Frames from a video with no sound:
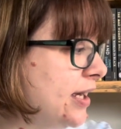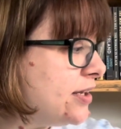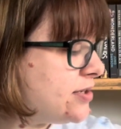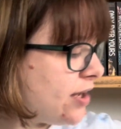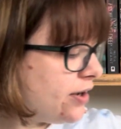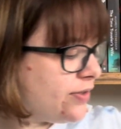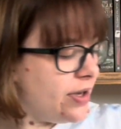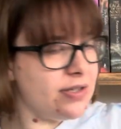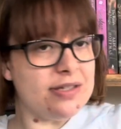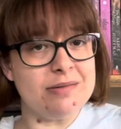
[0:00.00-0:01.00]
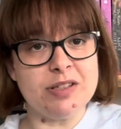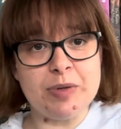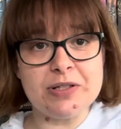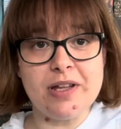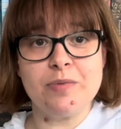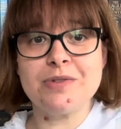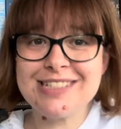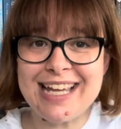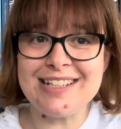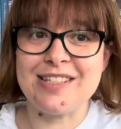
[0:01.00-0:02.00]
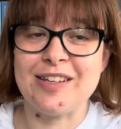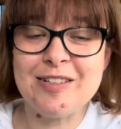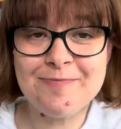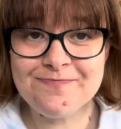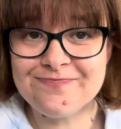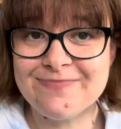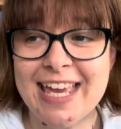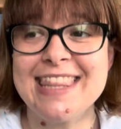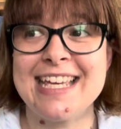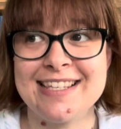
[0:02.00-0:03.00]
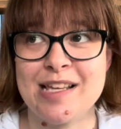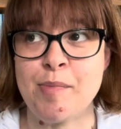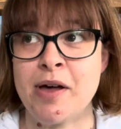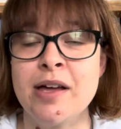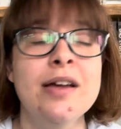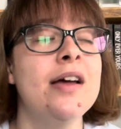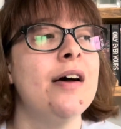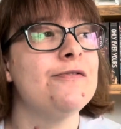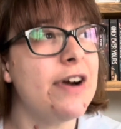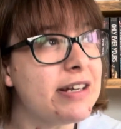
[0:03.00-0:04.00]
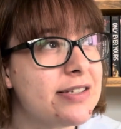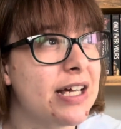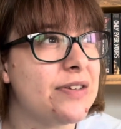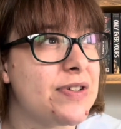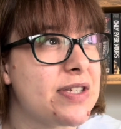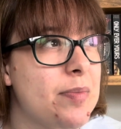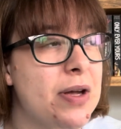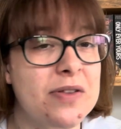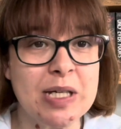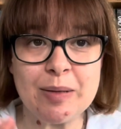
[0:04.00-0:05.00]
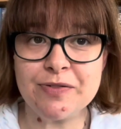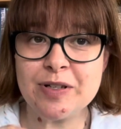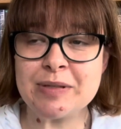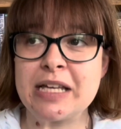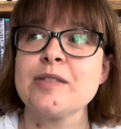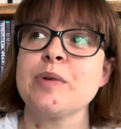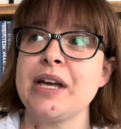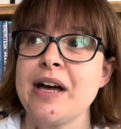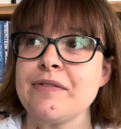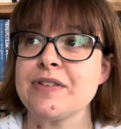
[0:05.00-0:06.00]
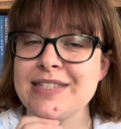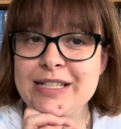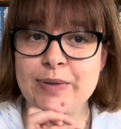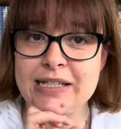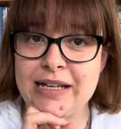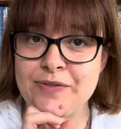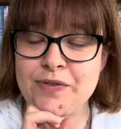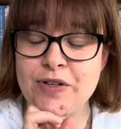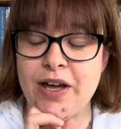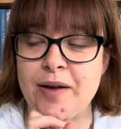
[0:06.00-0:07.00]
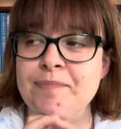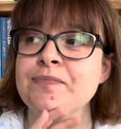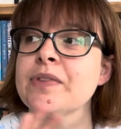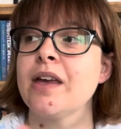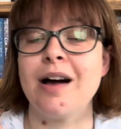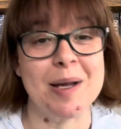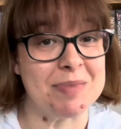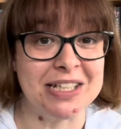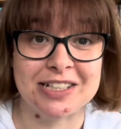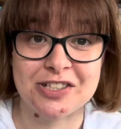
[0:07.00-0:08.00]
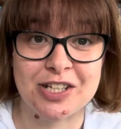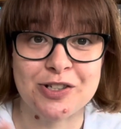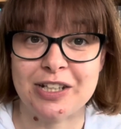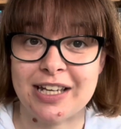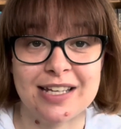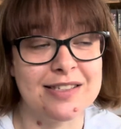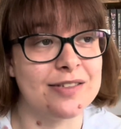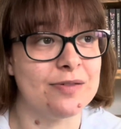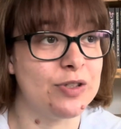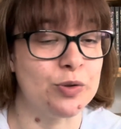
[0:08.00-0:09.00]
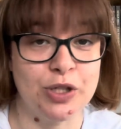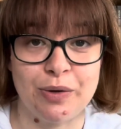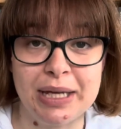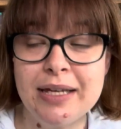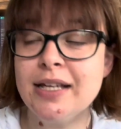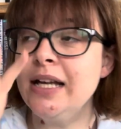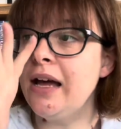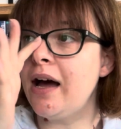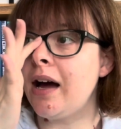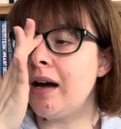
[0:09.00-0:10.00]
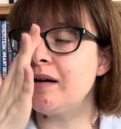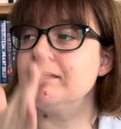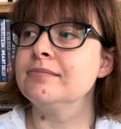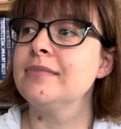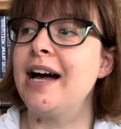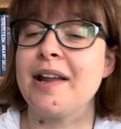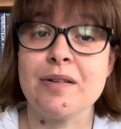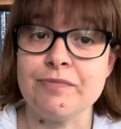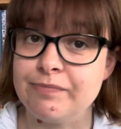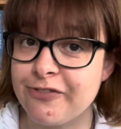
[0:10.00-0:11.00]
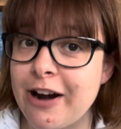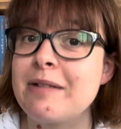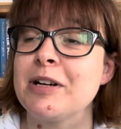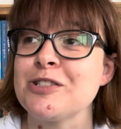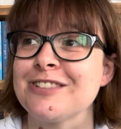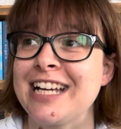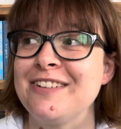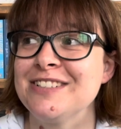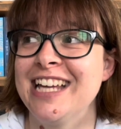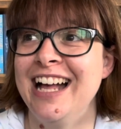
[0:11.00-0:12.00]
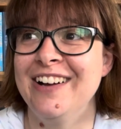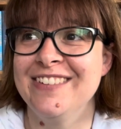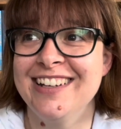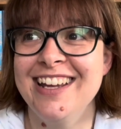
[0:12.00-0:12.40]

So those are some of the books that I want to get to this summer. Very excited for summer. At the time of filming this, we have 6 weeks left of term. I'm an English teacher in case you're new here, and I'm very much on countdown.